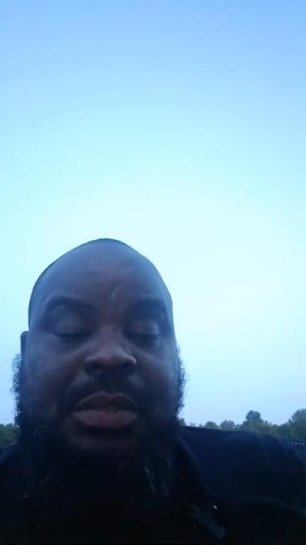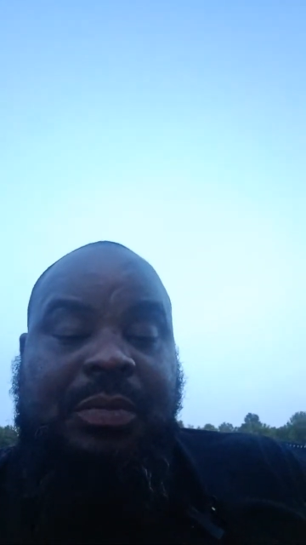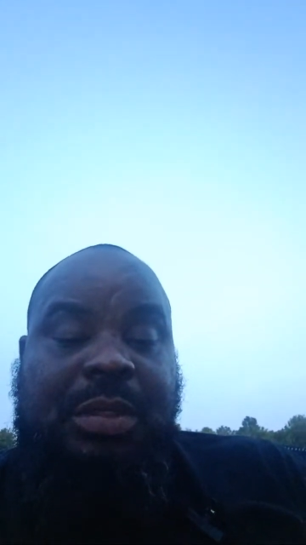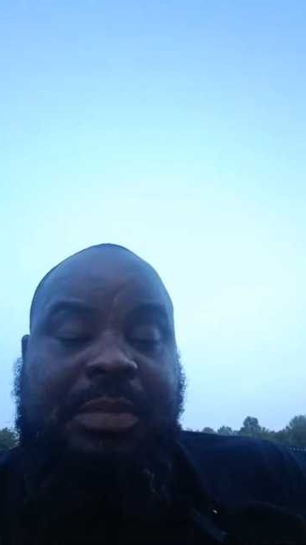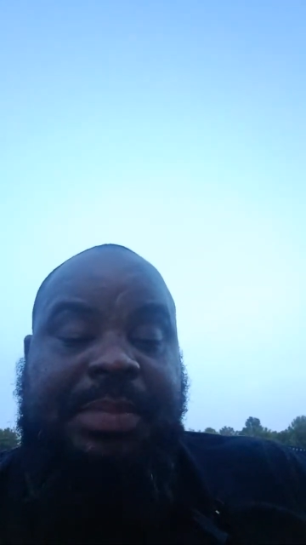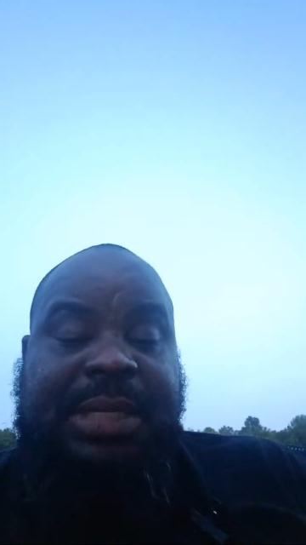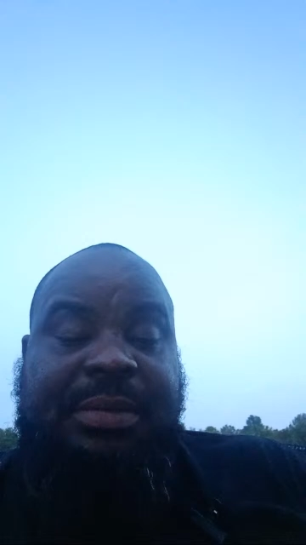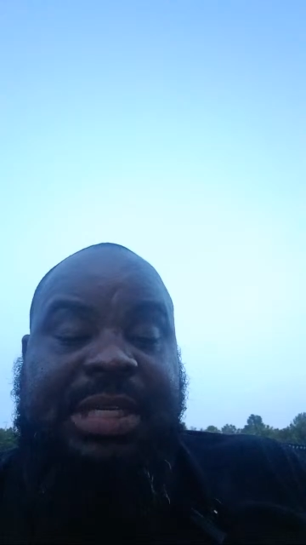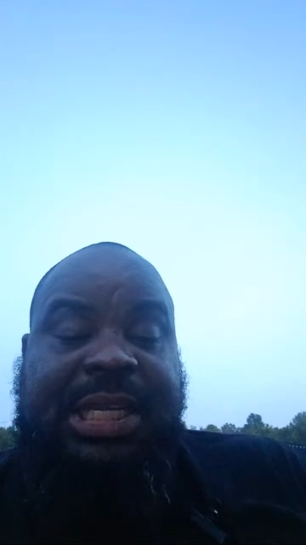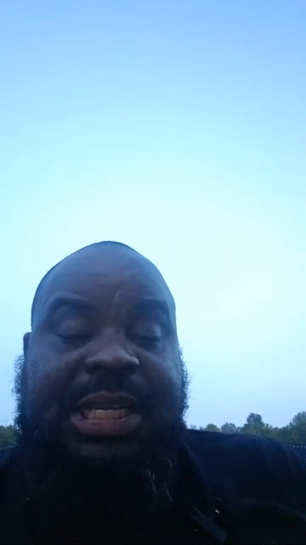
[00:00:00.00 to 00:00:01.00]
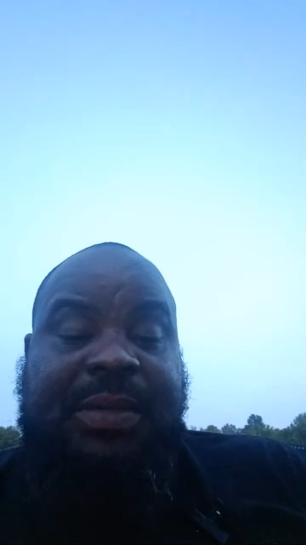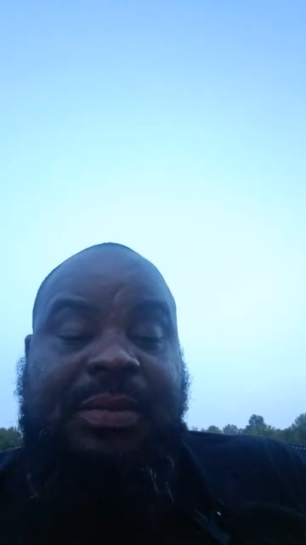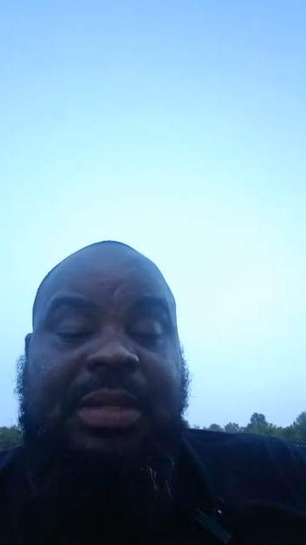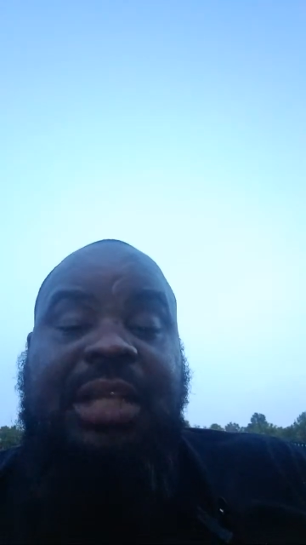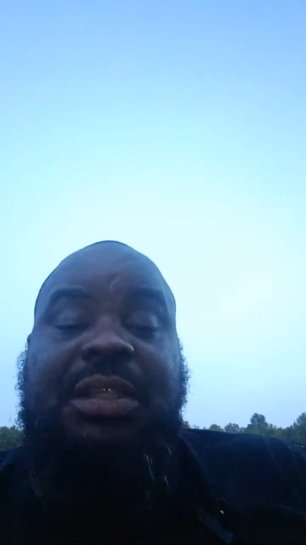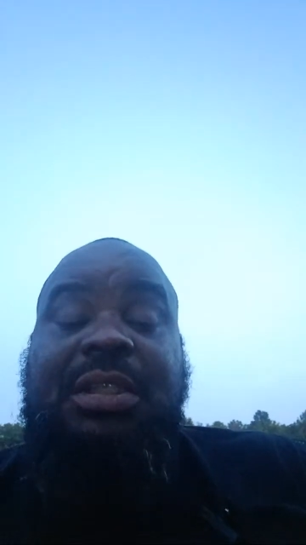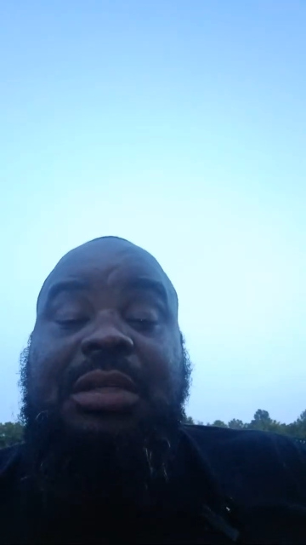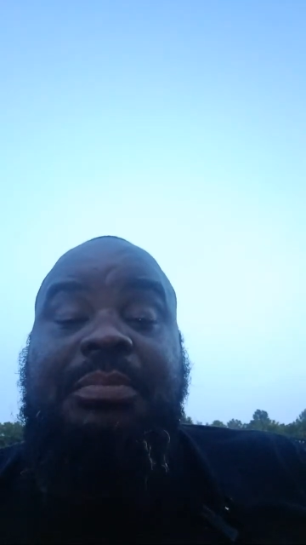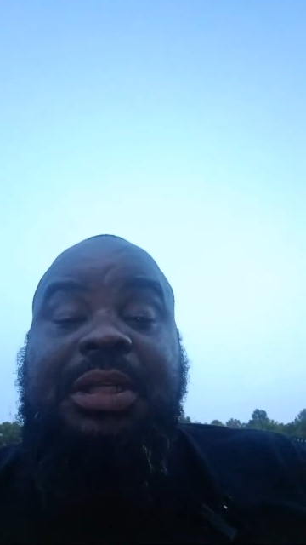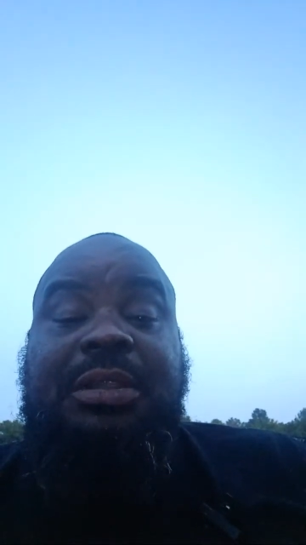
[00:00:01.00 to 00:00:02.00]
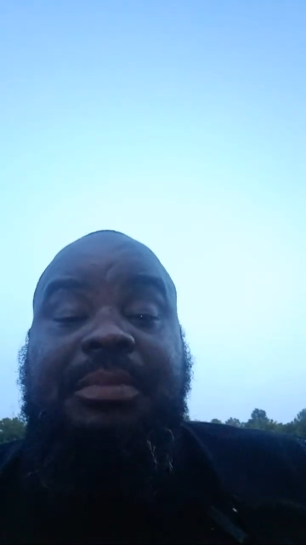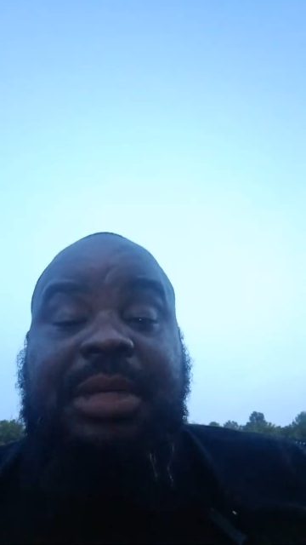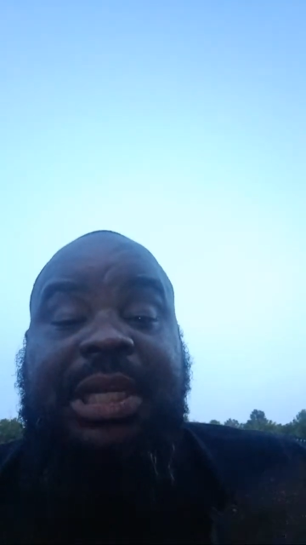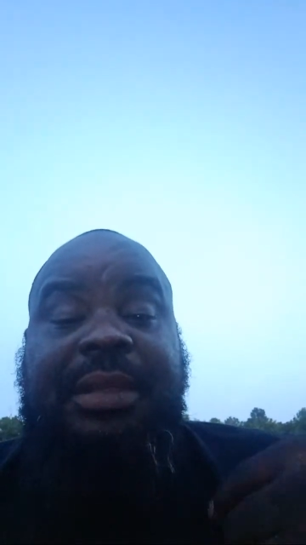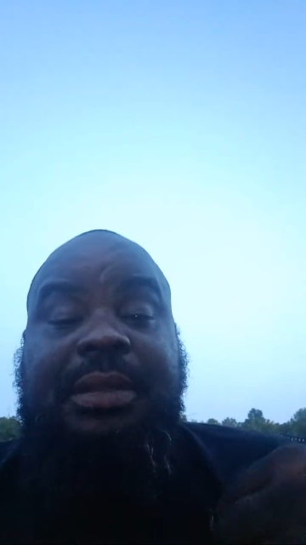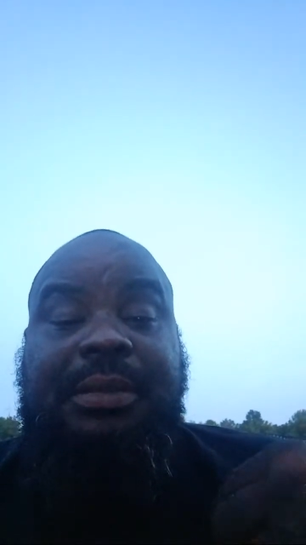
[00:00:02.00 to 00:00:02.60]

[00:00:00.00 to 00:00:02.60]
What about now? I just unplugged the mic.